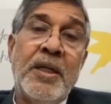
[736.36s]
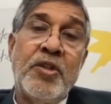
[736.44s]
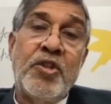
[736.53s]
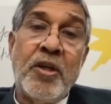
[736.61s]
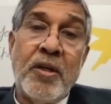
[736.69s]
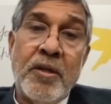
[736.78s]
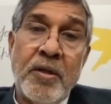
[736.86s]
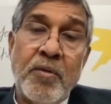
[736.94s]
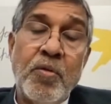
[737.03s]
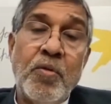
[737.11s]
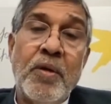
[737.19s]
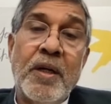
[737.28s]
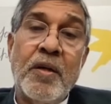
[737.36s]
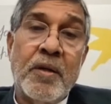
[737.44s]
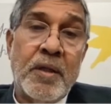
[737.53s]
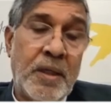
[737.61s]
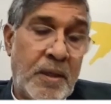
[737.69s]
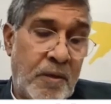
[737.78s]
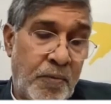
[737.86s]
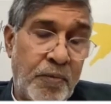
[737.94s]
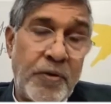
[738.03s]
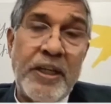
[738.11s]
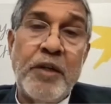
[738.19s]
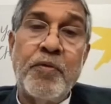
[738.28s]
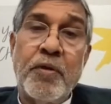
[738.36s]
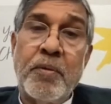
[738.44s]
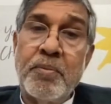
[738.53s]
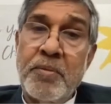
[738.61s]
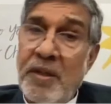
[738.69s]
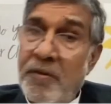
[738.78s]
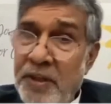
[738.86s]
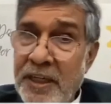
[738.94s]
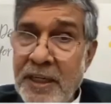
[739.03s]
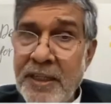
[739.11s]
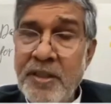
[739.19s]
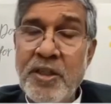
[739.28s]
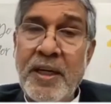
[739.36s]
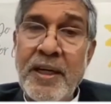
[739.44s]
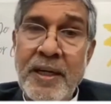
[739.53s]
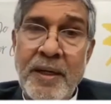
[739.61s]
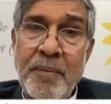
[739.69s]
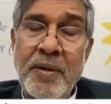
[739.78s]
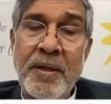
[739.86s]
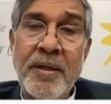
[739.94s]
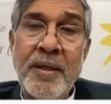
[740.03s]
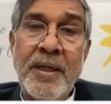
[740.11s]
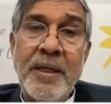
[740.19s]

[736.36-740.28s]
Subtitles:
children who are freed from trafficking and child labor,